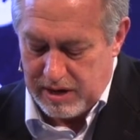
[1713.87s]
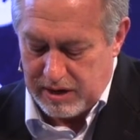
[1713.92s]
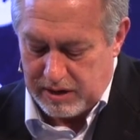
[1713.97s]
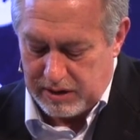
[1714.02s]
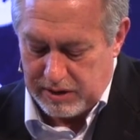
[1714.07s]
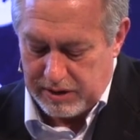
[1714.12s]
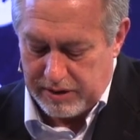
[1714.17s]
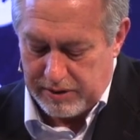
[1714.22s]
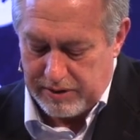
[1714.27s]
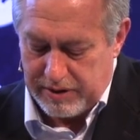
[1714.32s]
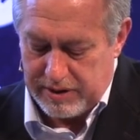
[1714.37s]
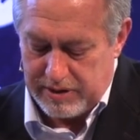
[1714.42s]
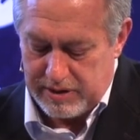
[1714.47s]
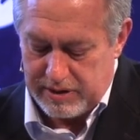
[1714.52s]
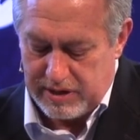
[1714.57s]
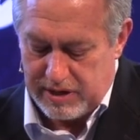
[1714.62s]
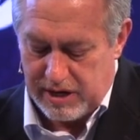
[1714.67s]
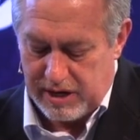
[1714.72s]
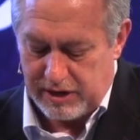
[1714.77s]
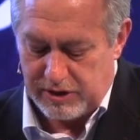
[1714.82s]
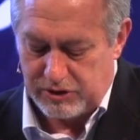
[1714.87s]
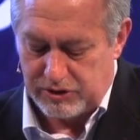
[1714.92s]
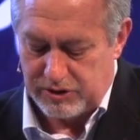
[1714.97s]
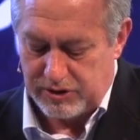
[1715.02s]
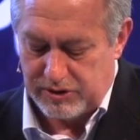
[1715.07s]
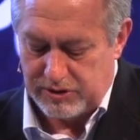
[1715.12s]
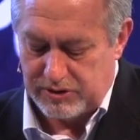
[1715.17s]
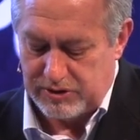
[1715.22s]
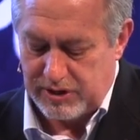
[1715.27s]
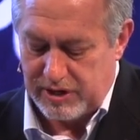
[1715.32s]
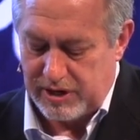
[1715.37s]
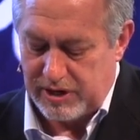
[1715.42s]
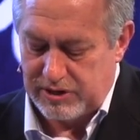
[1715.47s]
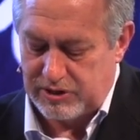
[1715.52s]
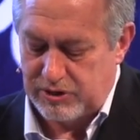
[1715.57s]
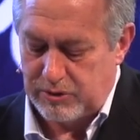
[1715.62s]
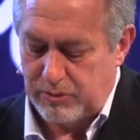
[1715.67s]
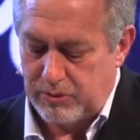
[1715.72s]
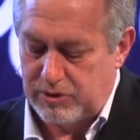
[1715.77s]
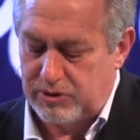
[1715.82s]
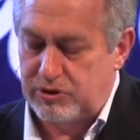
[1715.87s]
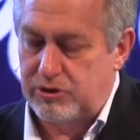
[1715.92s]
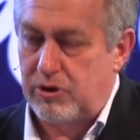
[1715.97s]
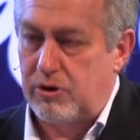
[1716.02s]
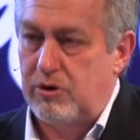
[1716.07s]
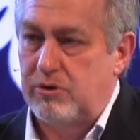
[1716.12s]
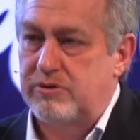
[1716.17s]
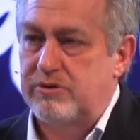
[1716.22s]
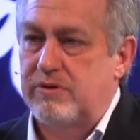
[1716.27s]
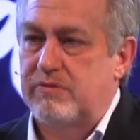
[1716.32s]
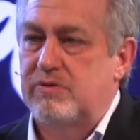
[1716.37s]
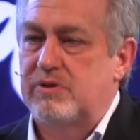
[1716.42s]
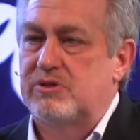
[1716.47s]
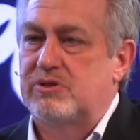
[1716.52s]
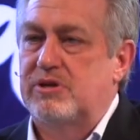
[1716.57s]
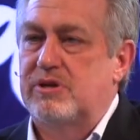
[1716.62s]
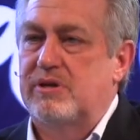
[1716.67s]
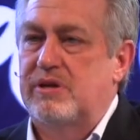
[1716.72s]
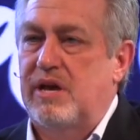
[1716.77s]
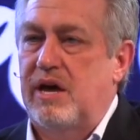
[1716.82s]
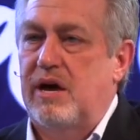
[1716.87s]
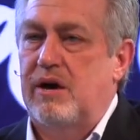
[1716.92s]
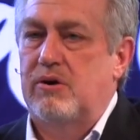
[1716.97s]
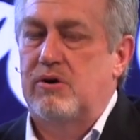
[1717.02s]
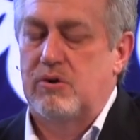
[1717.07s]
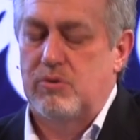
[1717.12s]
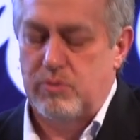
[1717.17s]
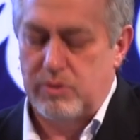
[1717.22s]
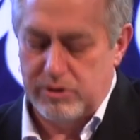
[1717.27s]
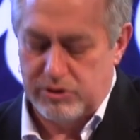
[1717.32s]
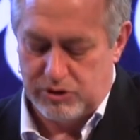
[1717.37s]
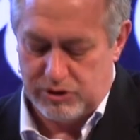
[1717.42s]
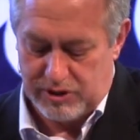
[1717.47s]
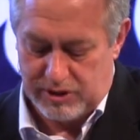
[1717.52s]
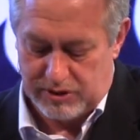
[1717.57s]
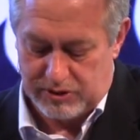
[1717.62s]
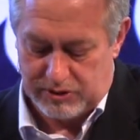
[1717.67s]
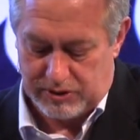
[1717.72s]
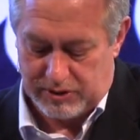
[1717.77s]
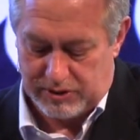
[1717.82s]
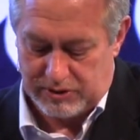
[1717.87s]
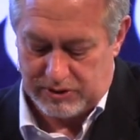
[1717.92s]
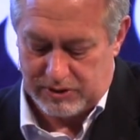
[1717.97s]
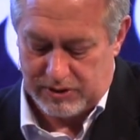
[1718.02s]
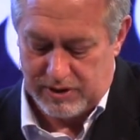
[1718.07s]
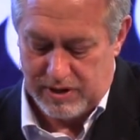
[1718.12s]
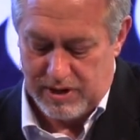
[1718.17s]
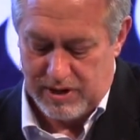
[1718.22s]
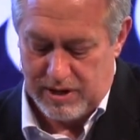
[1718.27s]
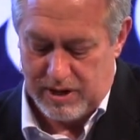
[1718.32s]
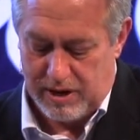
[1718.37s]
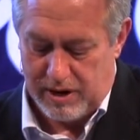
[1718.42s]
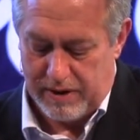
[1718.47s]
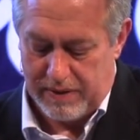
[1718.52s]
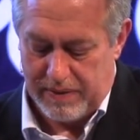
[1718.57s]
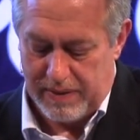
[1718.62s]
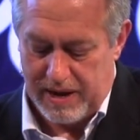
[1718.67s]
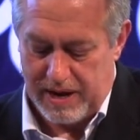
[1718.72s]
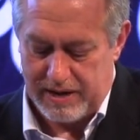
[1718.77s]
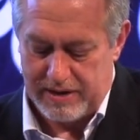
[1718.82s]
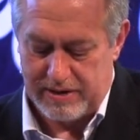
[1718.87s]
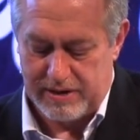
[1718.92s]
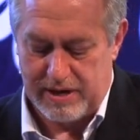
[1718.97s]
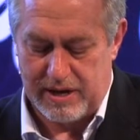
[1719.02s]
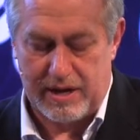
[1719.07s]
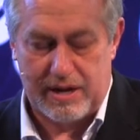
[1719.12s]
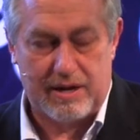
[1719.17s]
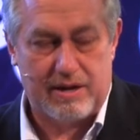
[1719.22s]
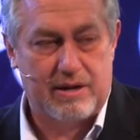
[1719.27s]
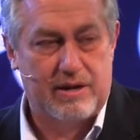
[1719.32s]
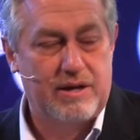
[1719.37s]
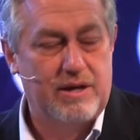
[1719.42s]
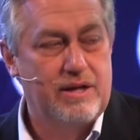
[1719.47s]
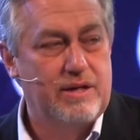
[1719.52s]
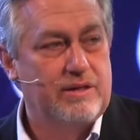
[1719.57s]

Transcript: clear indications that as a result of this encounter with Jesus on that day,